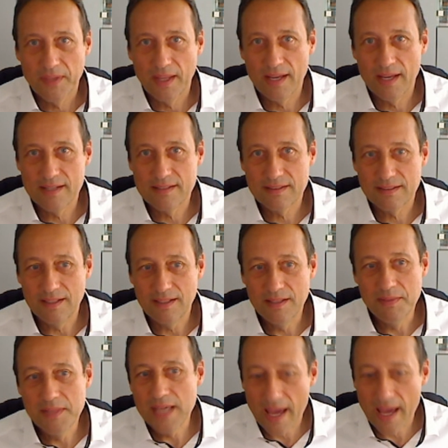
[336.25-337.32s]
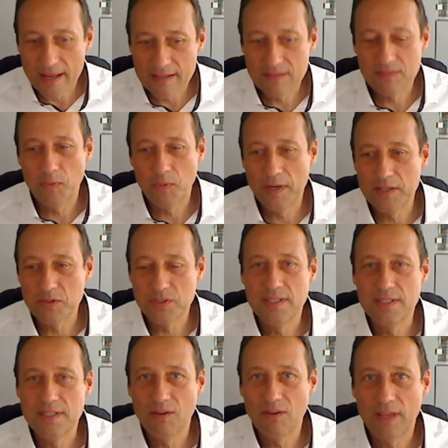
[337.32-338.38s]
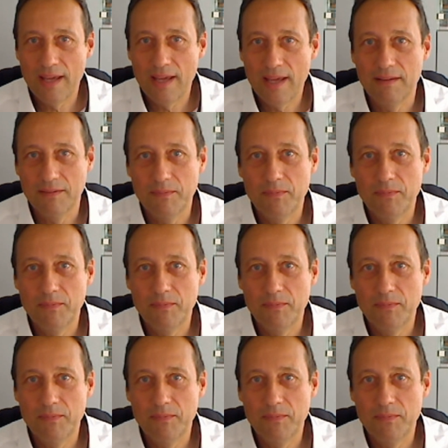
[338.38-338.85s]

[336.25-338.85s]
And in the end, when you see, okay,